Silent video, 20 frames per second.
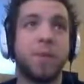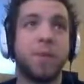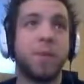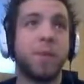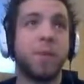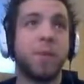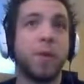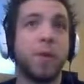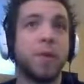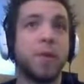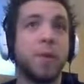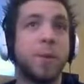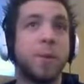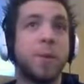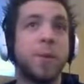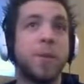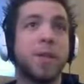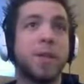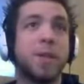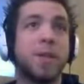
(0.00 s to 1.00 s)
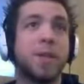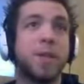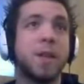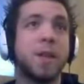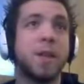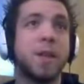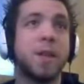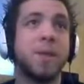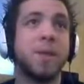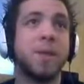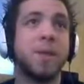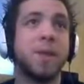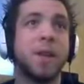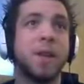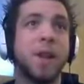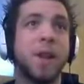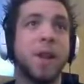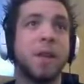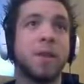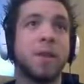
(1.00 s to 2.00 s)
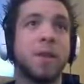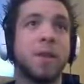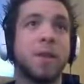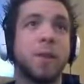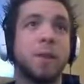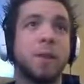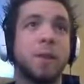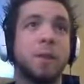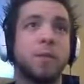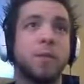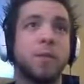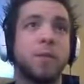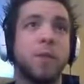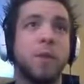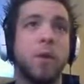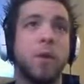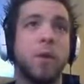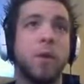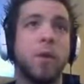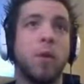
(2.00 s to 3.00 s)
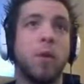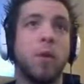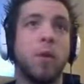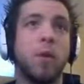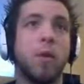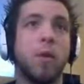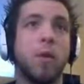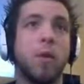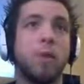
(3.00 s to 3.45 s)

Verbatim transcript: Did we risk it to get the biscuit? Yeah, let's do it. Oh!